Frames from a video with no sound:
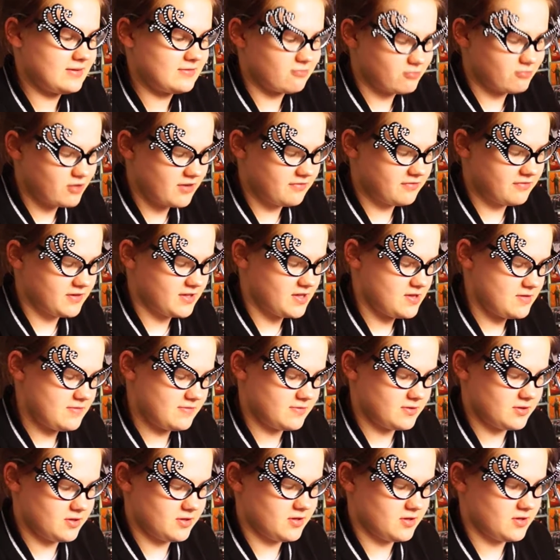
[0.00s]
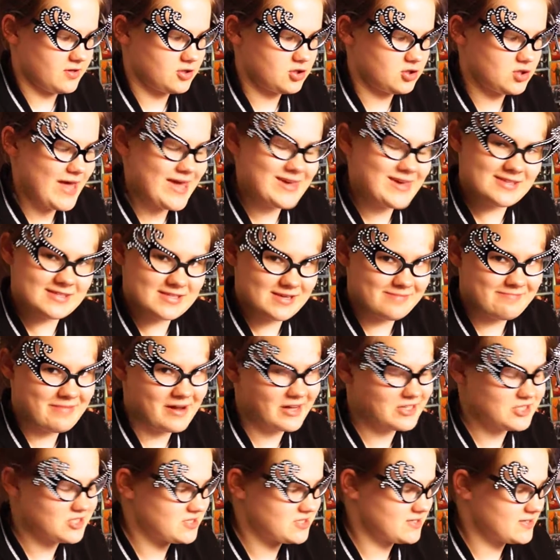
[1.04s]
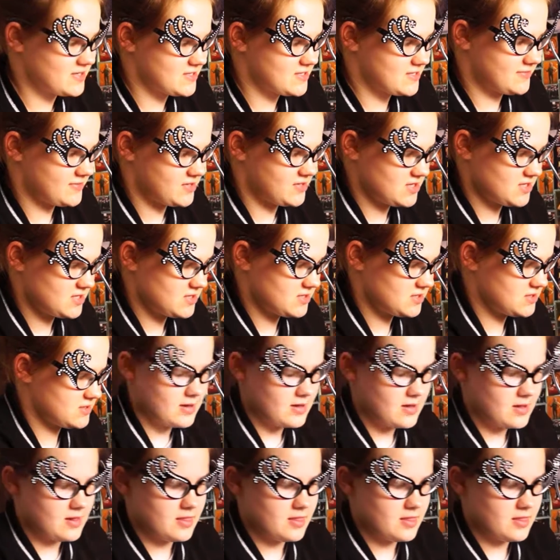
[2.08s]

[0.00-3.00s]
roughly for the 80 badges this fits.